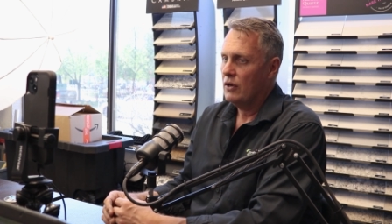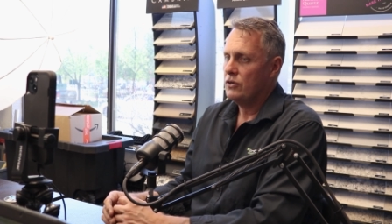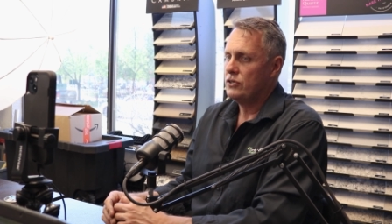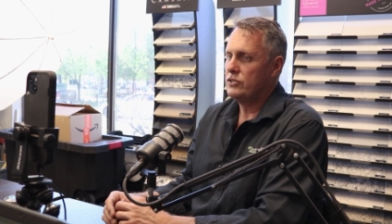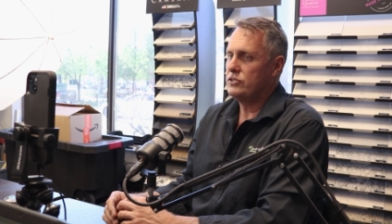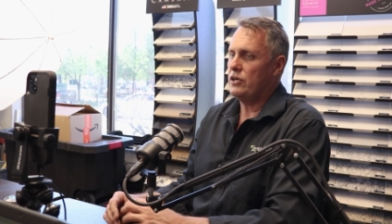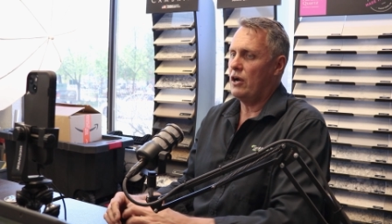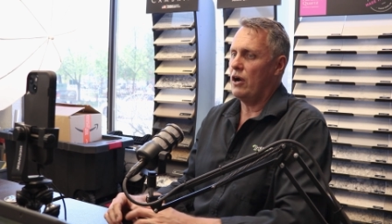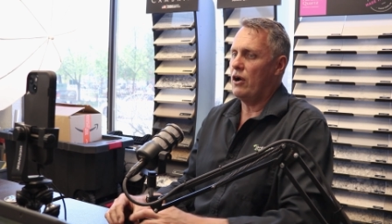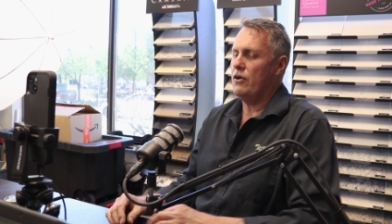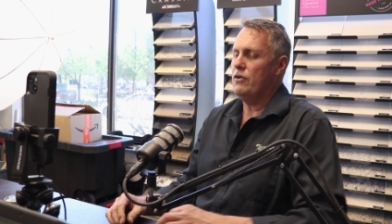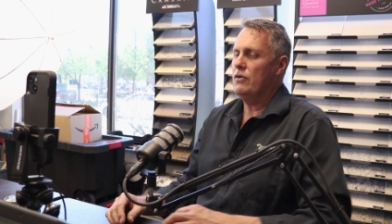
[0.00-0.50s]

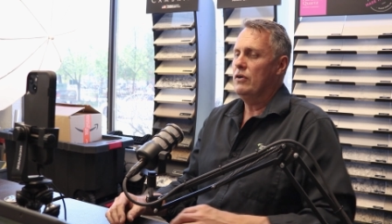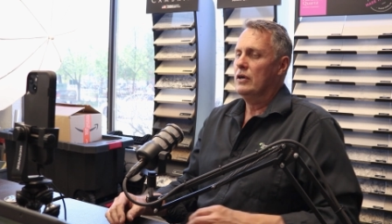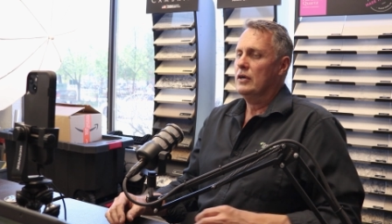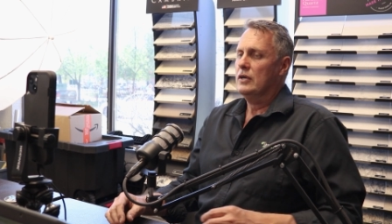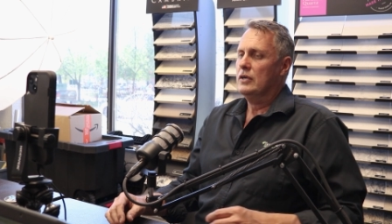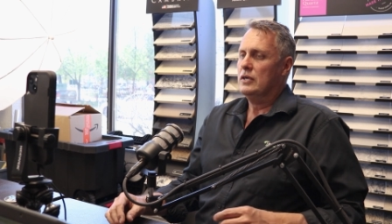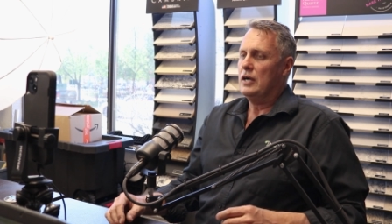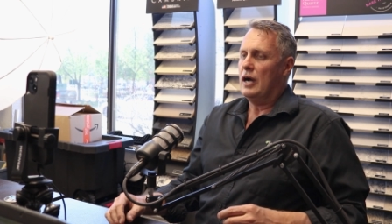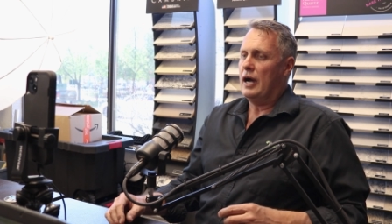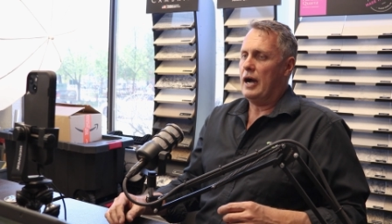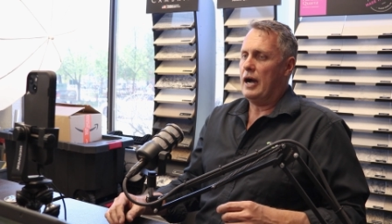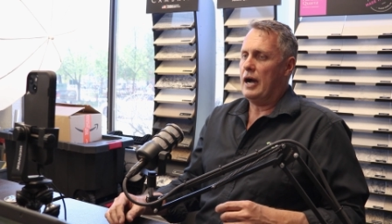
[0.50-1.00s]
So
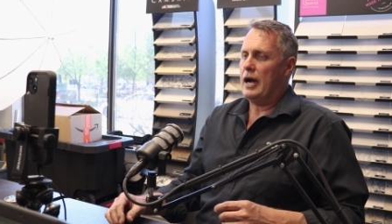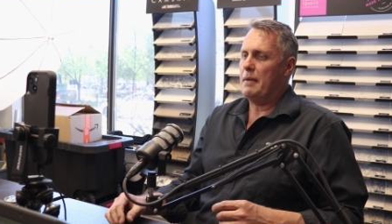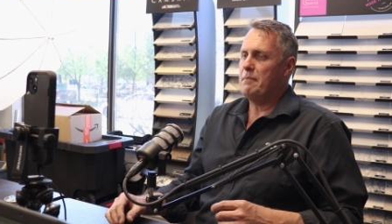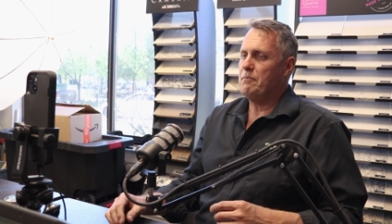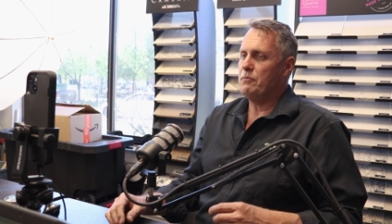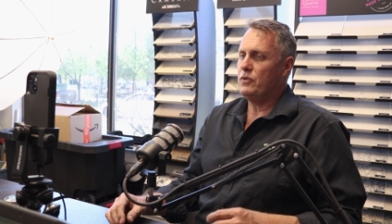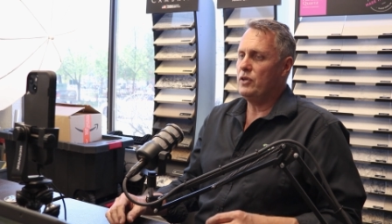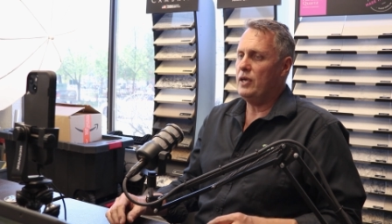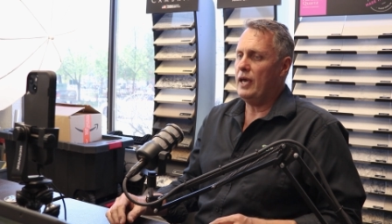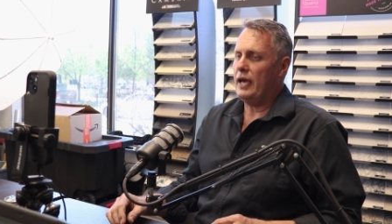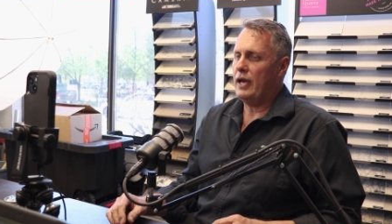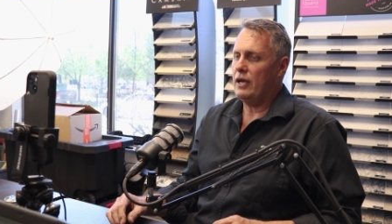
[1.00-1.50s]

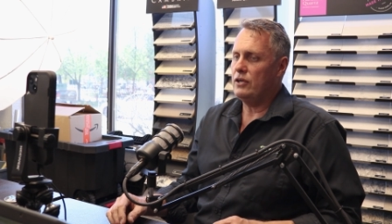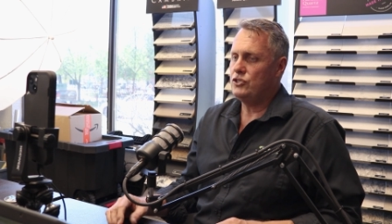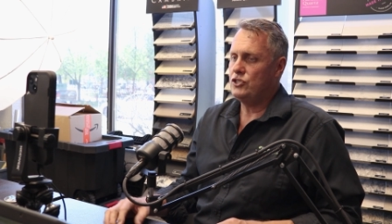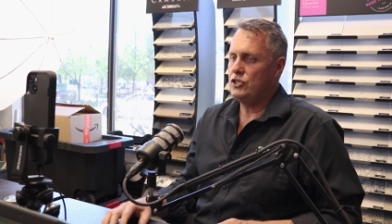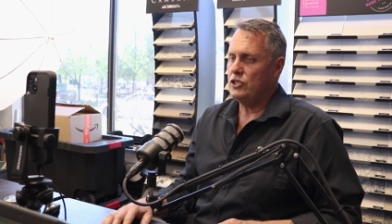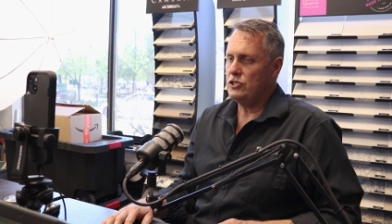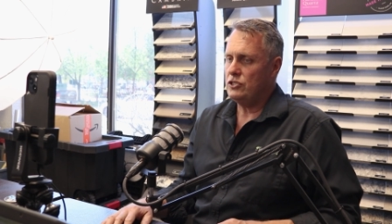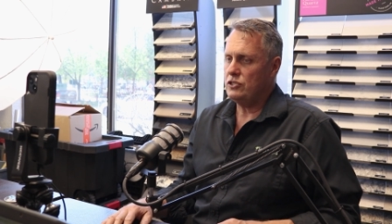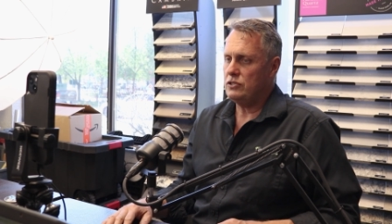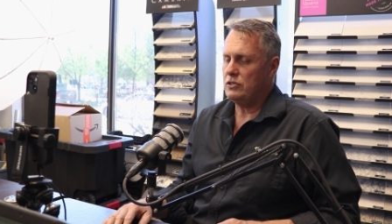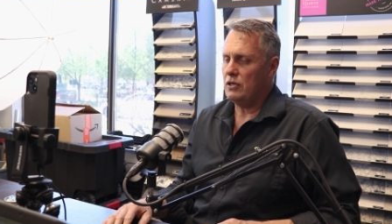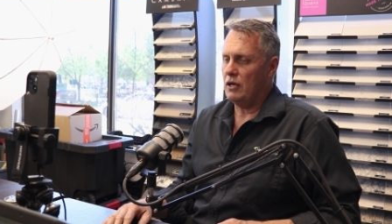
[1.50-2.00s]
um, yeah,
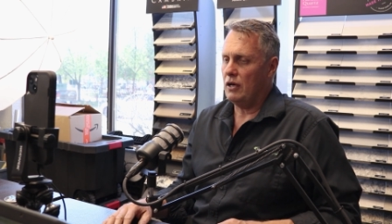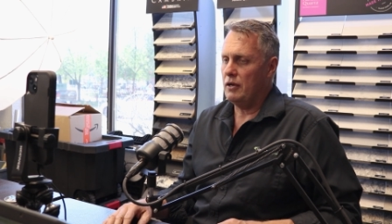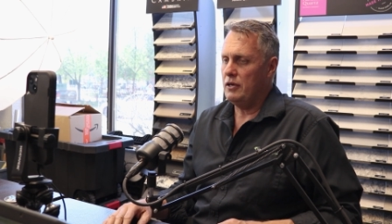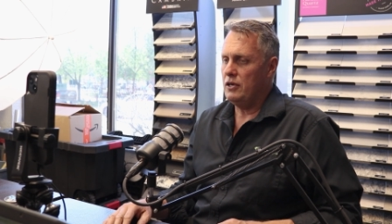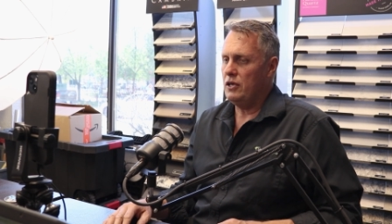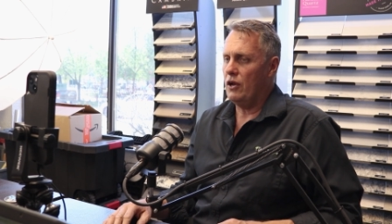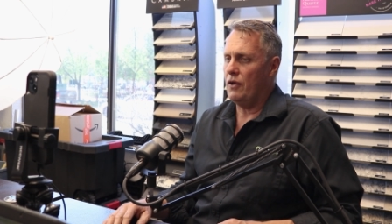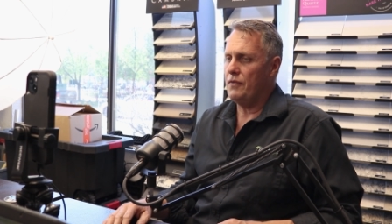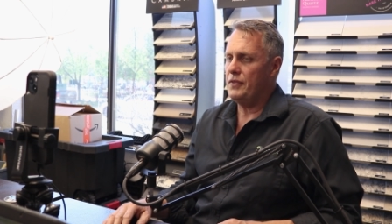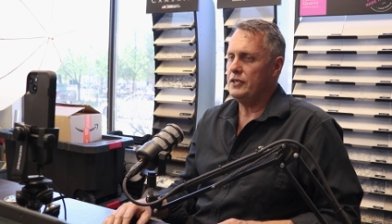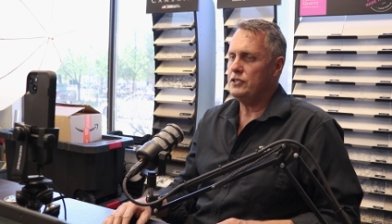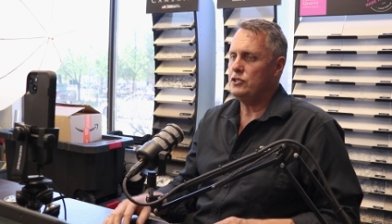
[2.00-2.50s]
just
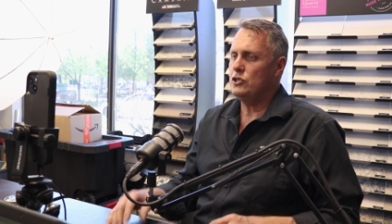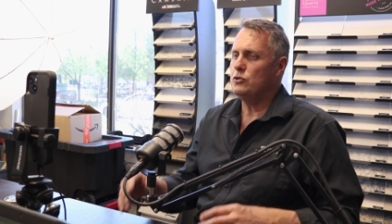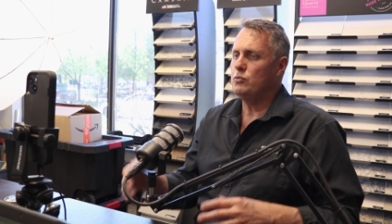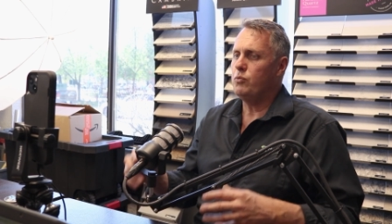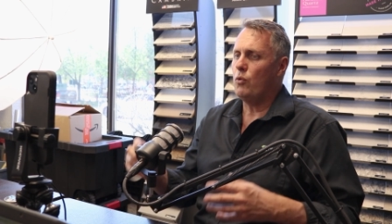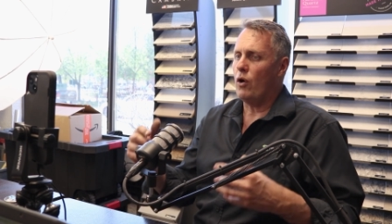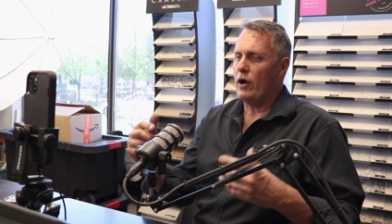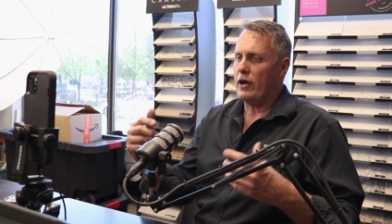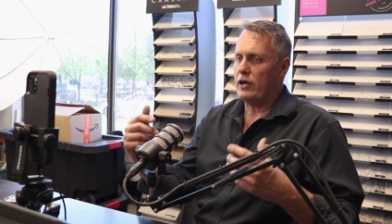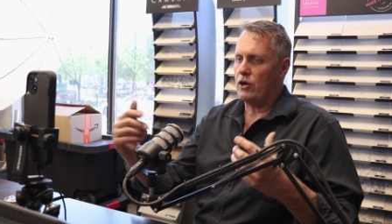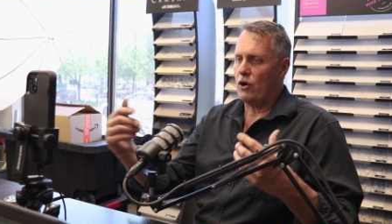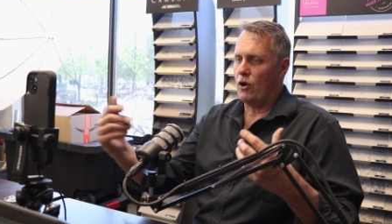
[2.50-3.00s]
you know, this is
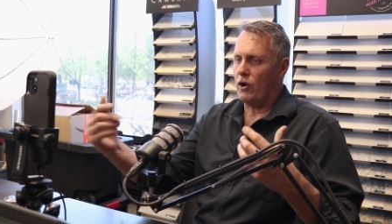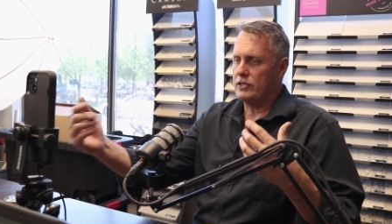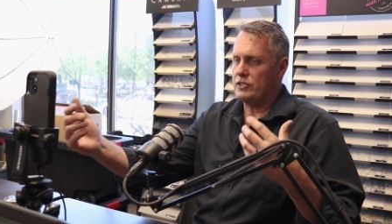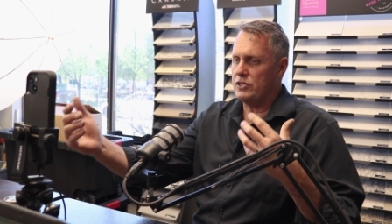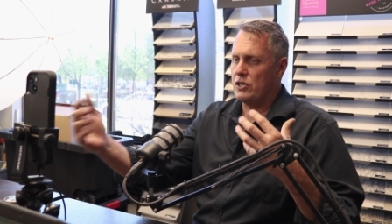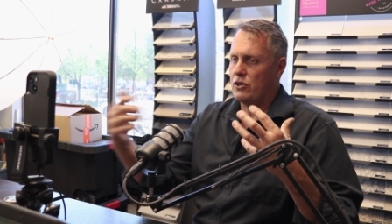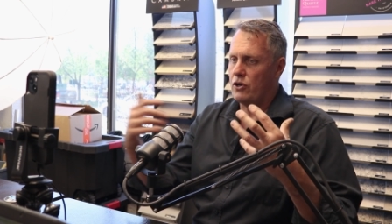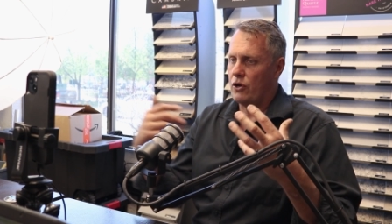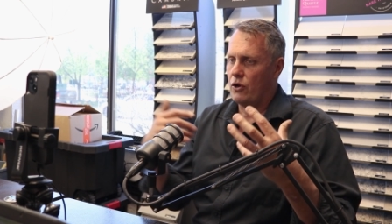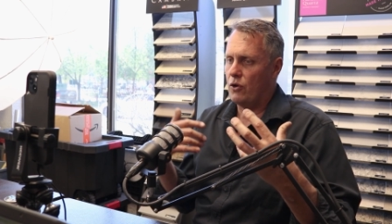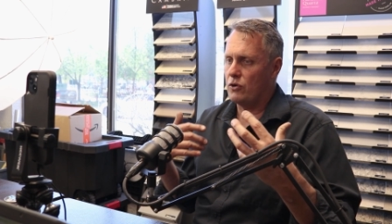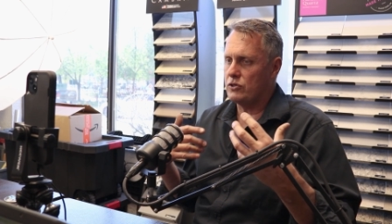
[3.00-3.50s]
why guys
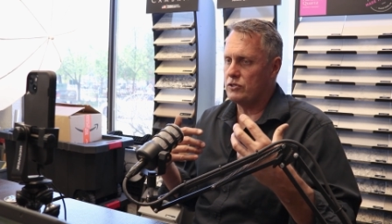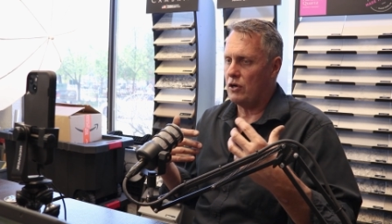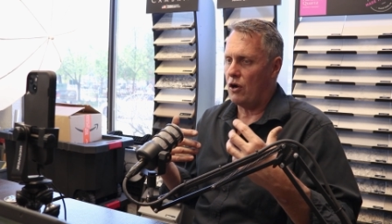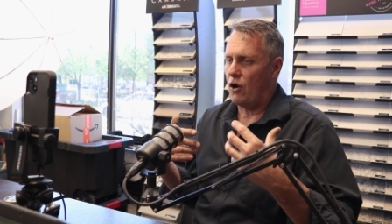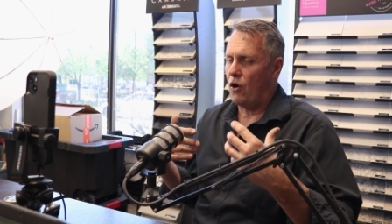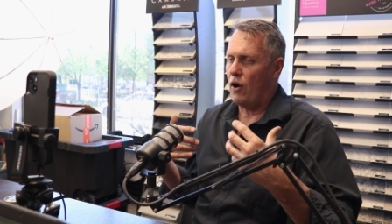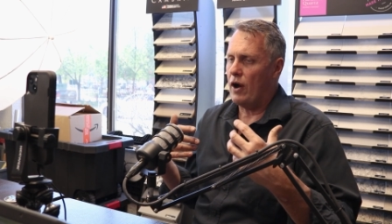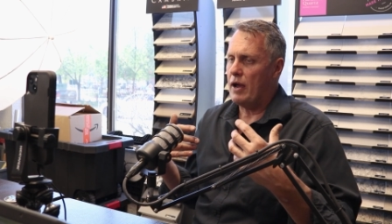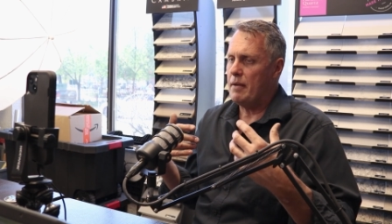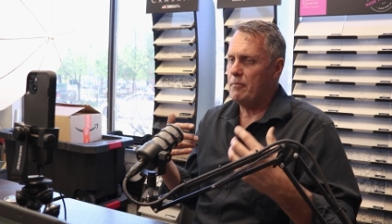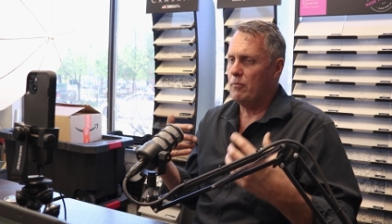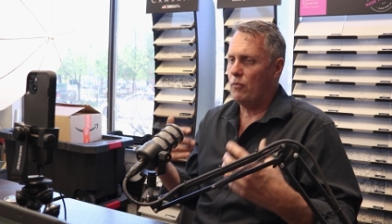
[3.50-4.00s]
and girls,
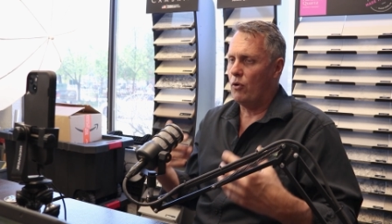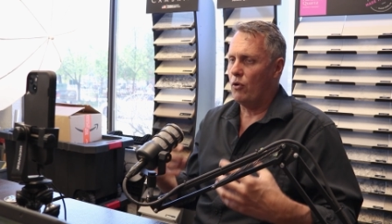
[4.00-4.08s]
I'm